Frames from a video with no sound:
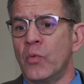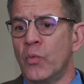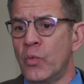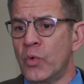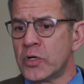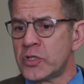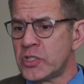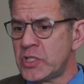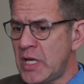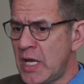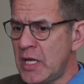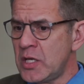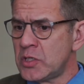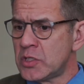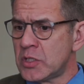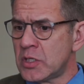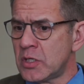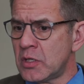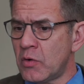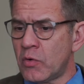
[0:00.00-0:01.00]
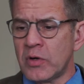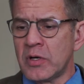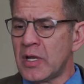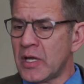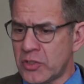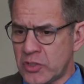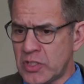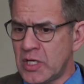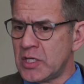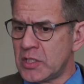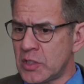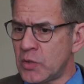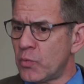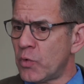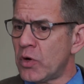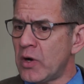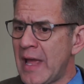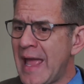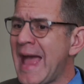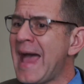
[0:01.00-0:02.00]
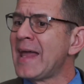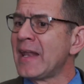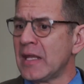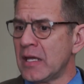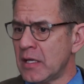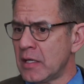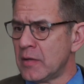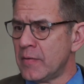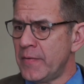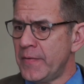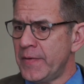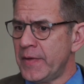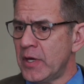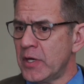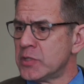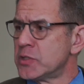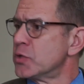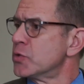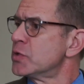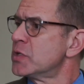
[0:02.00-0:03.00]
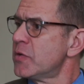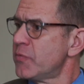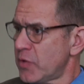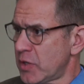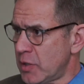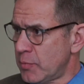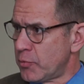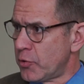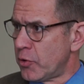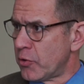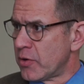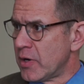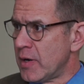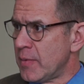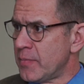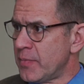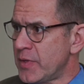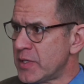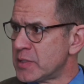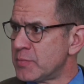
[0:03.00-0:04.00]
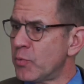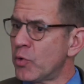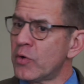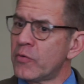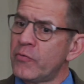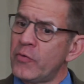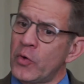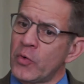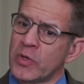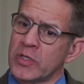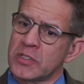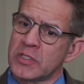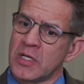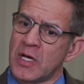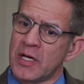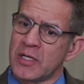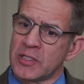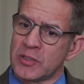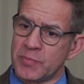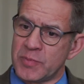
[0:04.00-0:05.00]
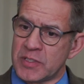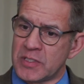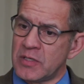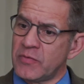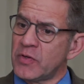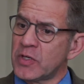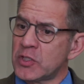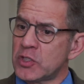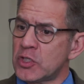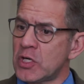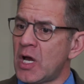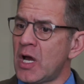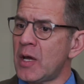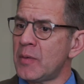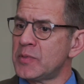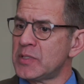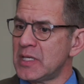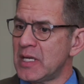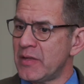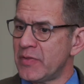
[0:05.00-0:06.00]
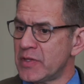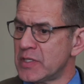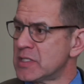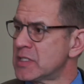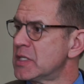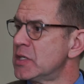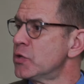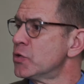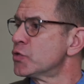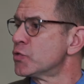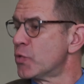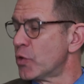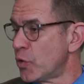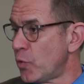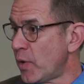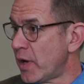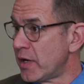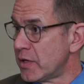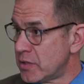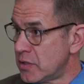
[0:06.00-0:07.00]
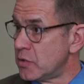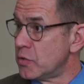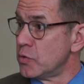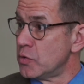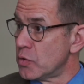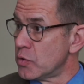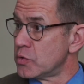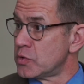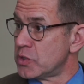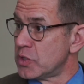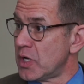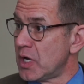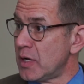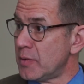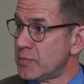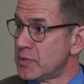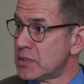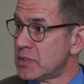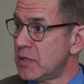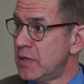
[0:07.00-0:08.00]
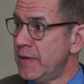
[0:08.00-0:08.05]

we're changing, or not changing, we're adding a certificate program that's more focused on specific jobs and the skills required to do those jobs.